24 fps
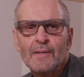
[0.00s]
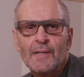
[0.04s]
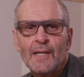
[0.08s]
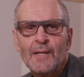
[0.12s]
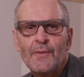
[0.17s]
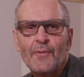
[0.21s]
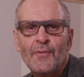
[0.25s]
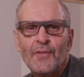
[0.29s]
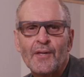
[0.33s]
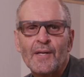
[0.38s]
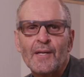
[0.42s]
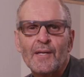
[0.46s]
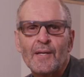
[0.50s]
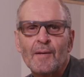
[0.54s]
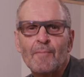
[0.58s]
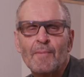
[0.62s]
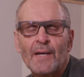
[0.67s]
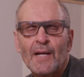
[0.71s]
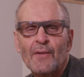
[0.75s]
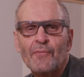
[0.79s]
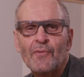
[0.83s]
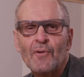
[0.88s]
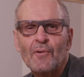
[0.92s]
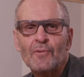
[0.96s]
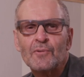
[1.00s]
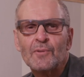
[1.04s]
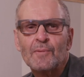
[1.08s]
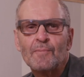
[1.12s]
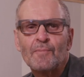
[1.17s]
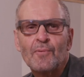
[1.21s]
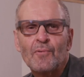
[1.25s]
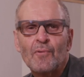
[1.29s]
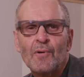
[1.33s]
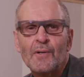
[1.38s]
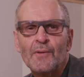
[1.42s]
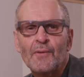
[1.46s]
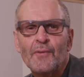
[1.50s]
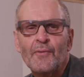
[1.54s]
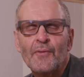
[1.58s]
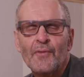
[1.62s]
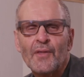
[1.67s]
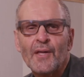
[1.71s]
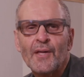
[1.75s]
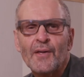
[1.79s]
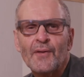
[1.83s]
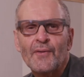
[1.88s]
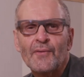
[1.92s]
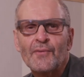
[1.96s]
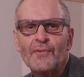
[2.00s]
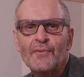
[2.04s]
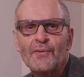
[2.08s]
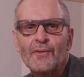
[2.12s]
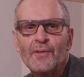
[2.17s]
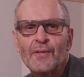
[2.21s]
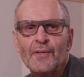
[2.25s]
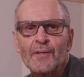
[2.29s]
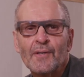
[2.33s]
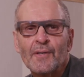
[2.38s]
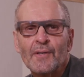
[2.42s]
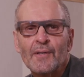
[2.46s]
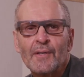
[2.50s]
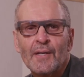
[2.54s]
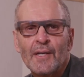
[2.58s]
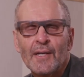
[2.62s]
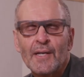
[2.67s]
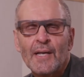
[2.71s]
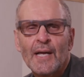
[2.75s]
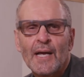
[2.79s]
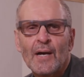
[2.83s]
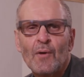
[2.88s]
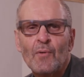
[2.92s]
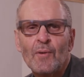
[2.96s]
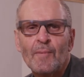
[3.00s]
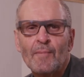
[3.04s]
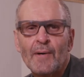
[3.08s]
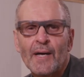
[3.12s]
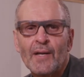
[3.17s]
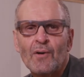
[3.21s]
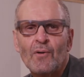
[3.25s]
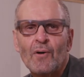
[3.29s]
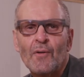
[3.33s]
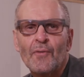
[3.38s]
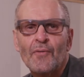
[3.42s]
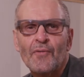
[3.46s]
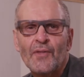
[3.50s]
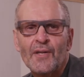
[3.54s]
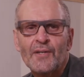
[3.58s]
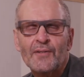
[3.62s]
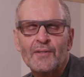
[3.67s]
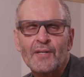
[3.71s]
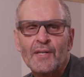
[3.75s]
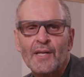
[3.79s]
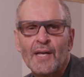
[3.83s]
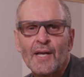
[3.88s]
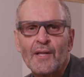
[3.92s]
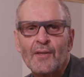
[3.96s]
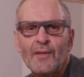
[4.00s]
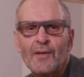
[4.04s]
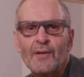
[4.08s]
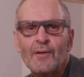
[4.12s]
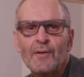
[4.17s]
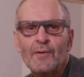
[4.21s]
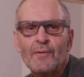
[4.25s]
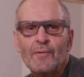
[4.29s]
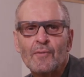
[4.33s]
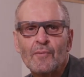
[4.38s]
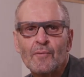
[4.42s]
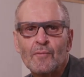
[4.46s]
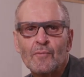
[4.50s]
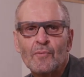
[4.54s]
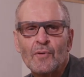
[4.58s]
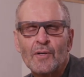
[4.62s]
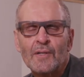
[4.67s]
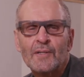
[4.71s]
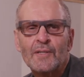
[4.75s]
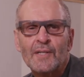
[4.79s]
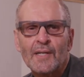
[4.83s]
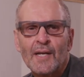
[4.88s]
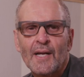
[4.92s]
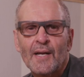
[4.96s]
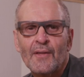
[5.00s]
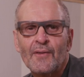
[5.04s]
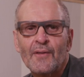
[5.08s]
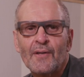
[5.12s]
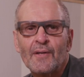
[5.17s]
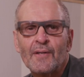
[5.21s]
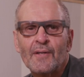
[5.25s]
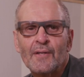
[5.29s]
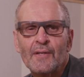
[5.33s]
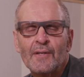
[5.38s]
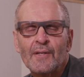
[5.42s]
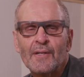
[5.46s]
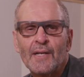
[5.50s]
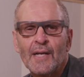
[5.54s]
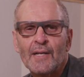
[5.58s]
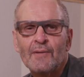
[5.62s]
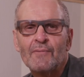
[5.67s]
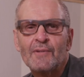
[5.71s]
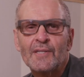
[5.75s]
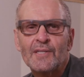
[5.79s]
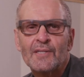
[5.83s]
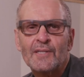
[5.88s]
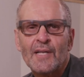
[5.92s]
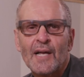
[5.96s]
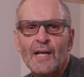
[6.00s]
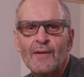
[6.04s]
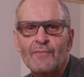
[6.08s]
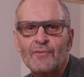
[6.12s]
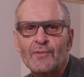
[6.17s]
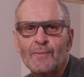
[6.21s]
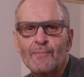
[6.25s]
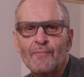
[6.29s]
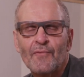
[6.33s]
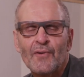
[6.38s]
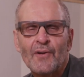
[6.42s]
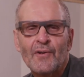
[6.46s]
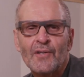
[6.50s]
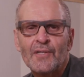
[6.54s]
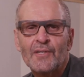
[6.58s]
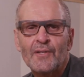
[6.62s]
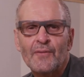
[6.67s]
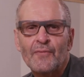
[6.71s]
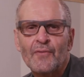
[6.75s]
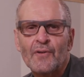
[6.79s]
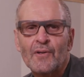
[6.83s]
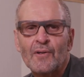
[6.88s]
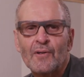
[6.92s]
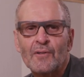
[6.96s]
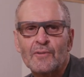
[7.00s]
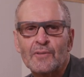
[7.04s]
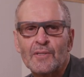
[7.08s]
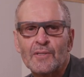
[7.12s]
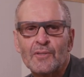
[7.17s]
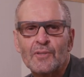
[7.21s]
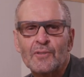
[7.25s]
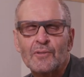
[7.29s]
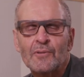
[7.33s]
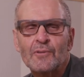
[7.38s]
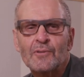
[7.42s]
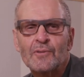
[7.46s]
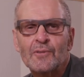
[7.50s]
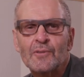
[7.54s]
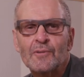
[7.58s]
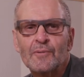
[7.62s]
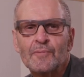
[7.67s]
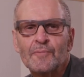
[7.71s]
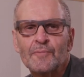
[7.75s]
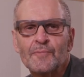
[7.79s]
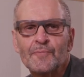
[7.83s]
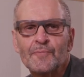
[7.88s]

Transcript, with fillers: in thinking about those important things and how we might all think together, work together, and resolve some very difficult issues.